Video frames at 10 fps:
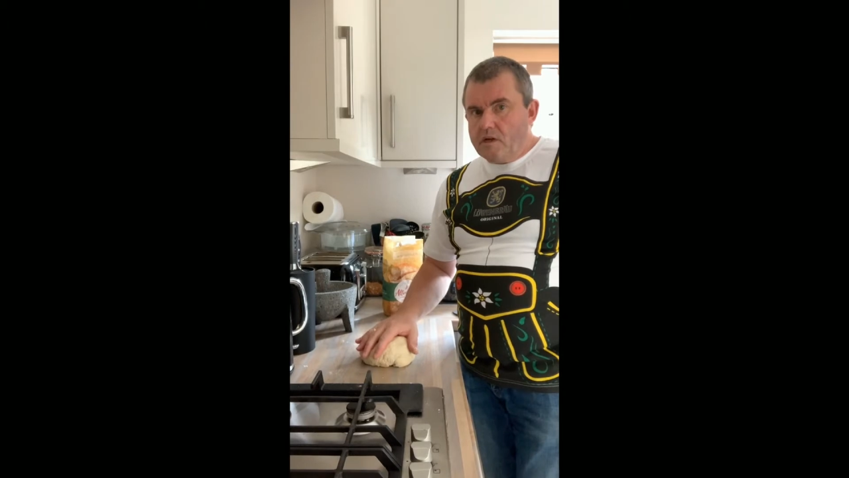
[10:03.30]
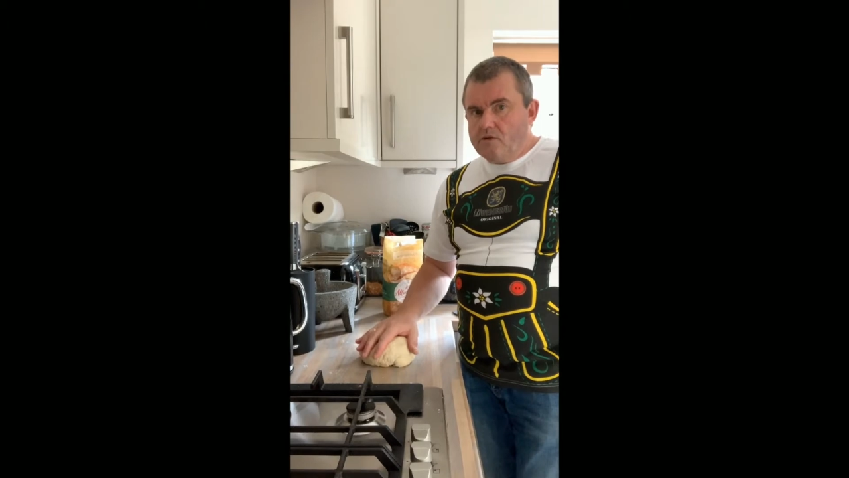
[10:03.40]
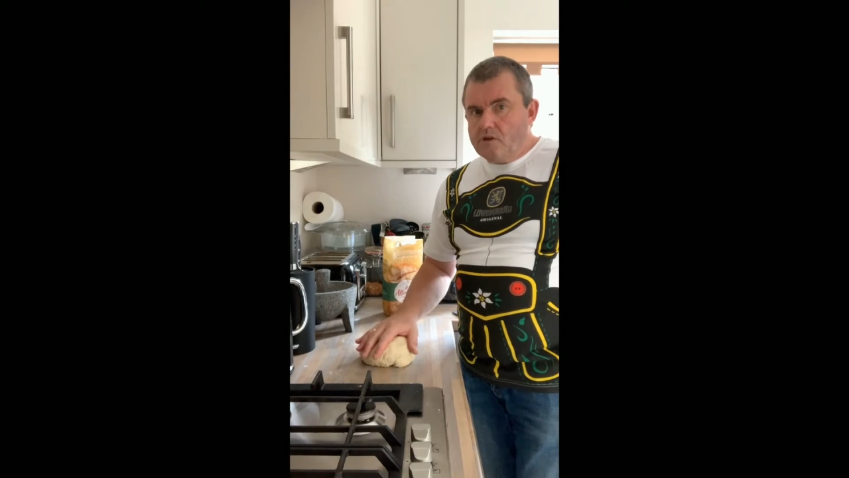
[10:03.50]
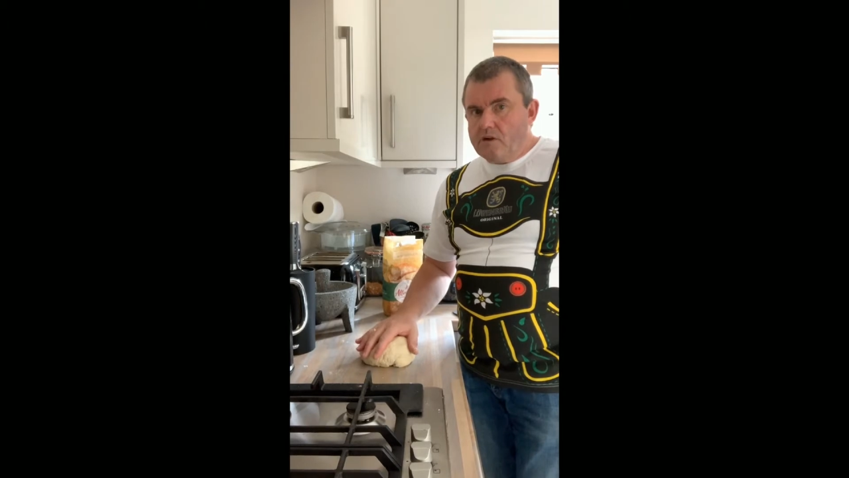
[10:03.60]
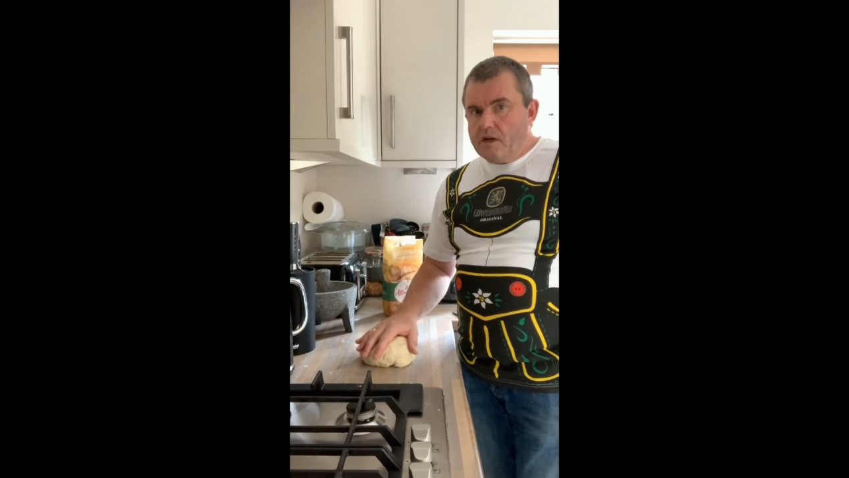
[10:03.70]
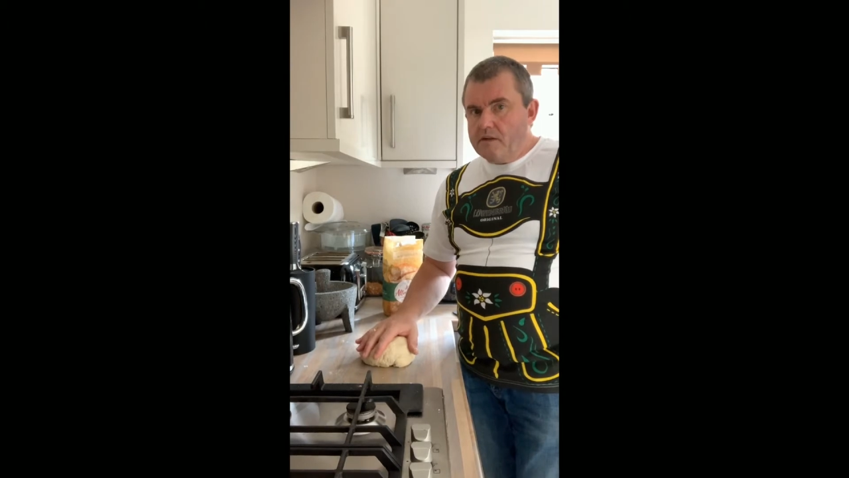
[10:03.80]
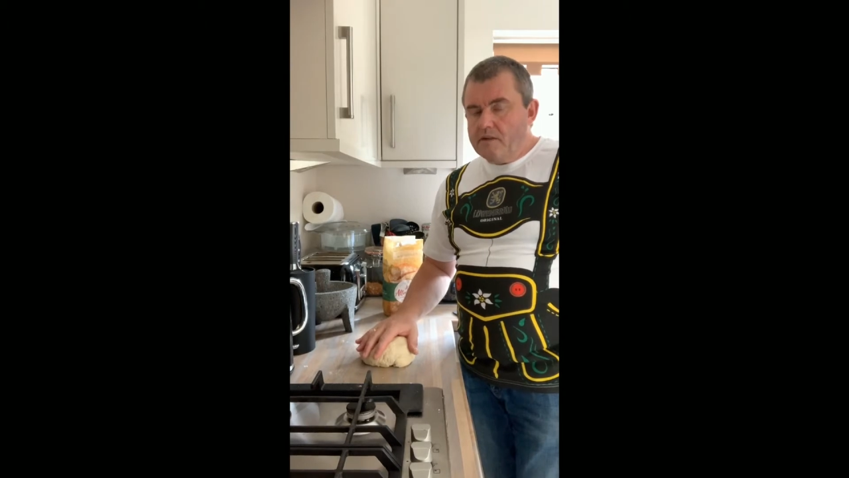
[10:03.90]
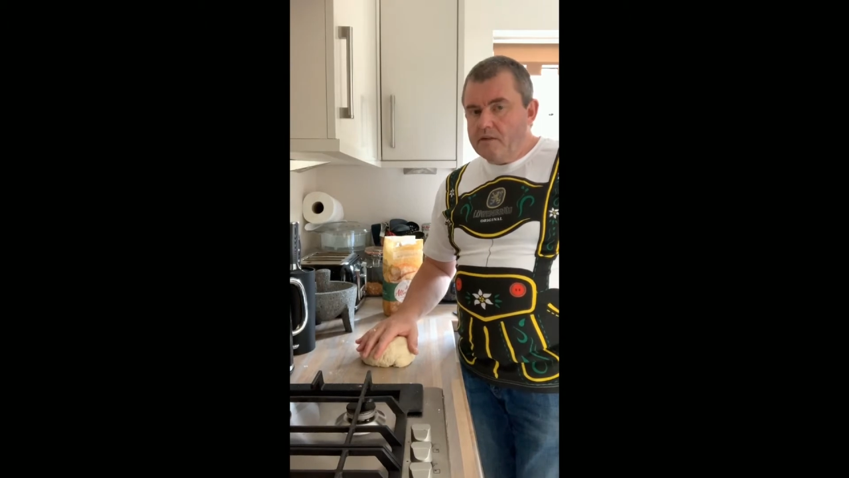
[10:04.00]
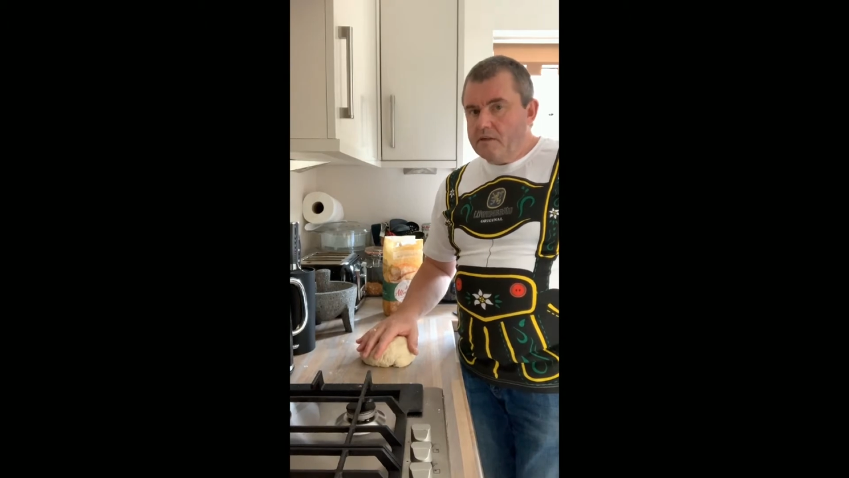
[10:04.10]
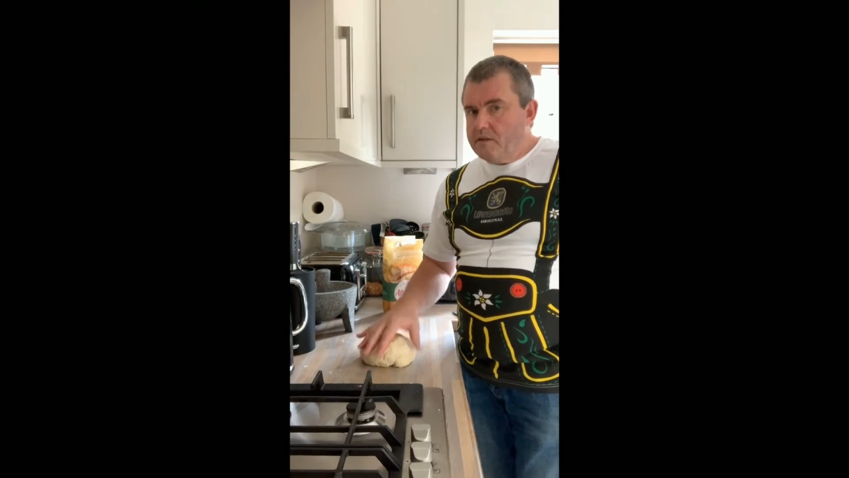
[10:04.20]
sugar,
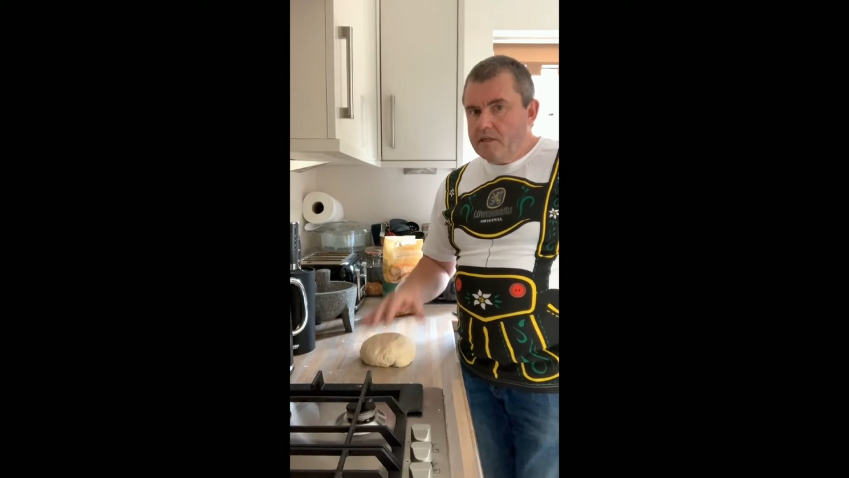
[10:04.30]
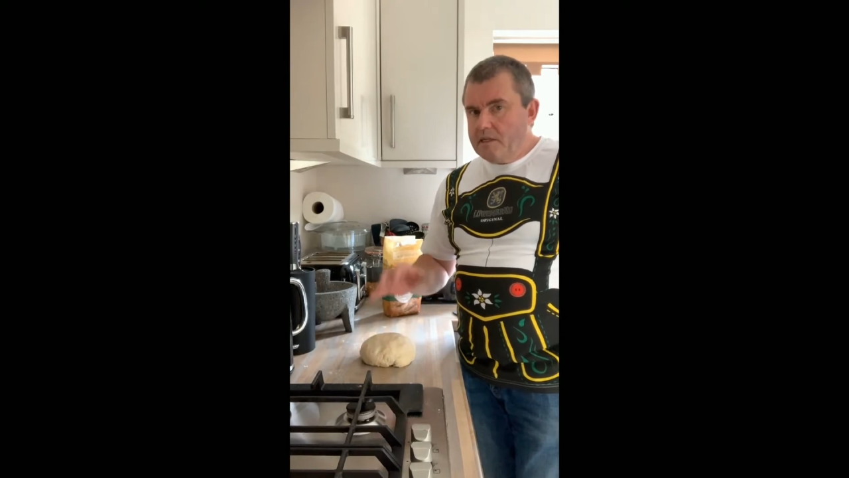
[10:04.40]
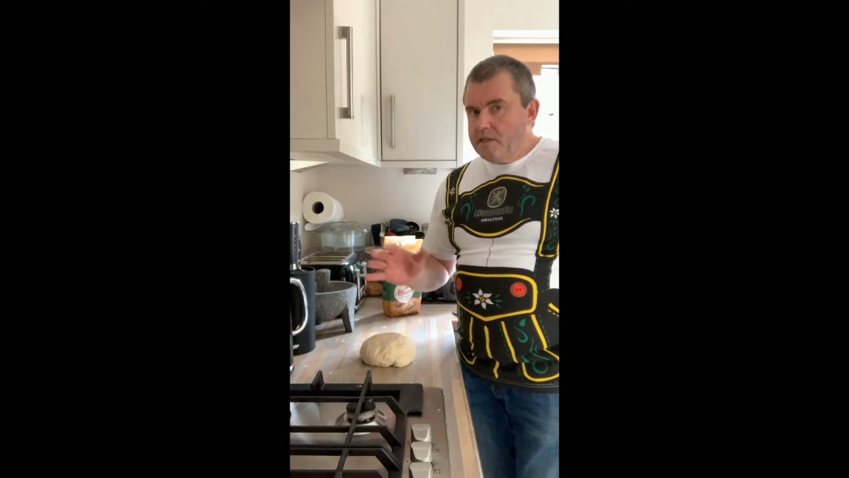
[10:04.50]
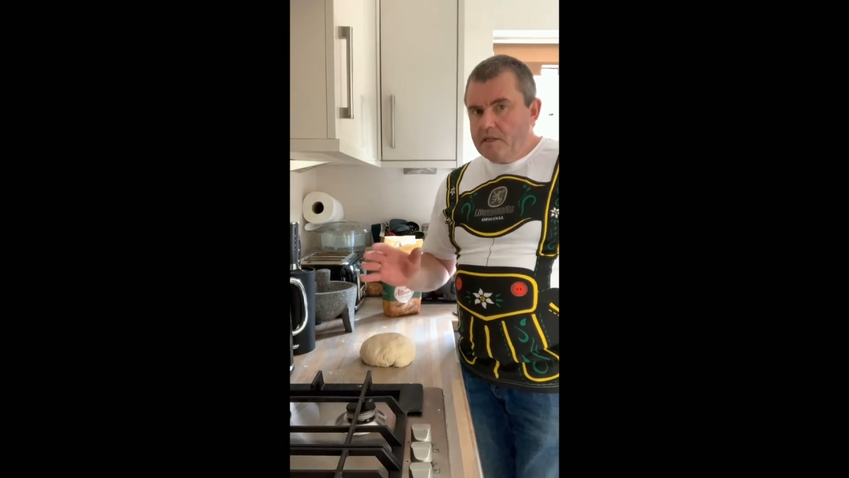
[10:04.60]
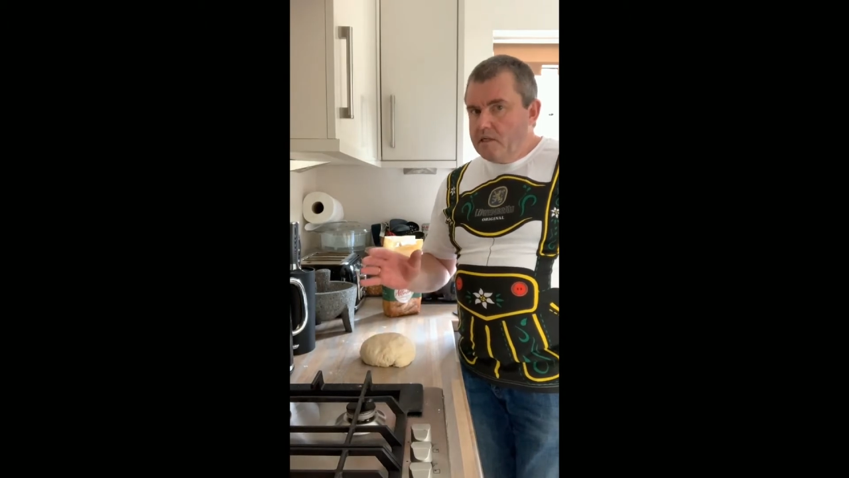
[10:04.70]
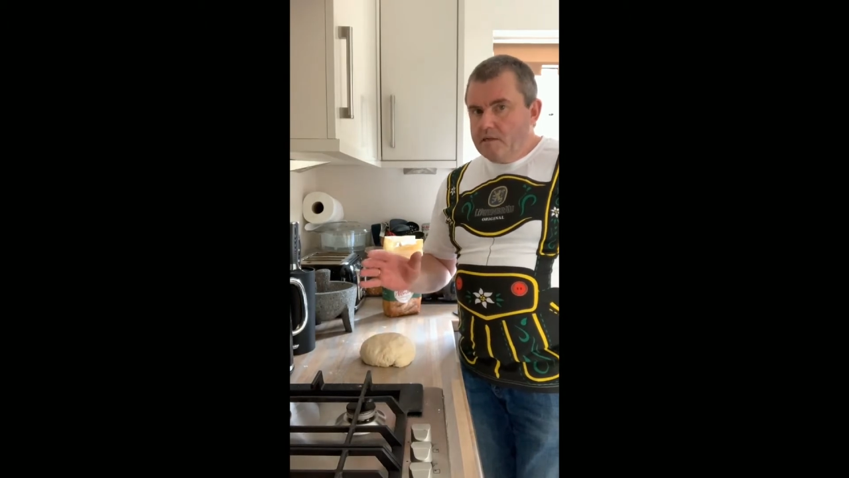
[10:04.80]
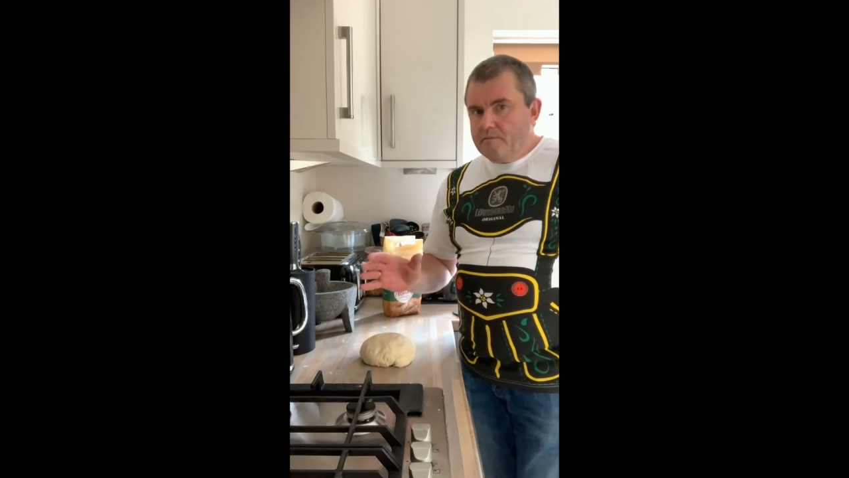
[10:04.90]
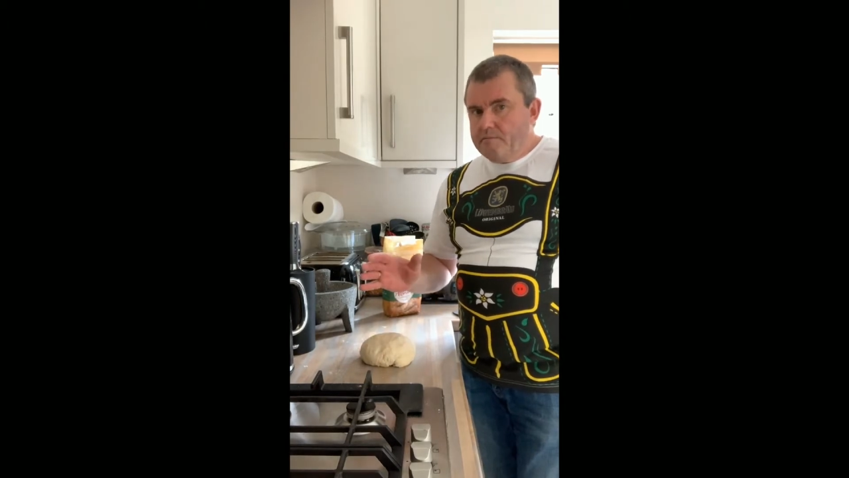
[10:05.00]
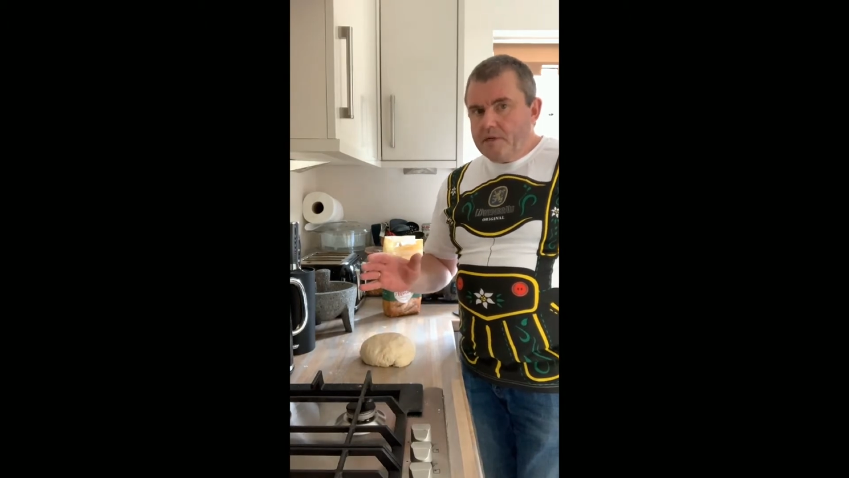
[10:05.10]
but